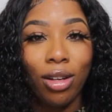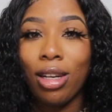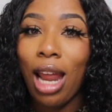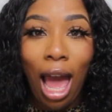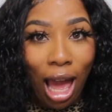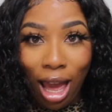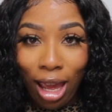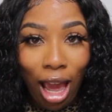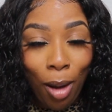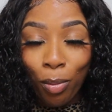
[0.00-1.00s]

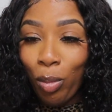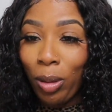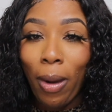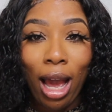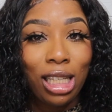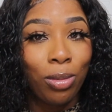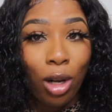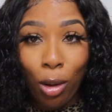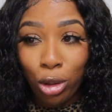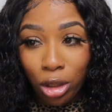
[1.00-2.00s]
Nah, I'm gonna be buying some
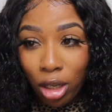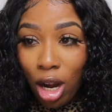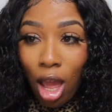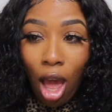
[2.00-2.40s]
closure.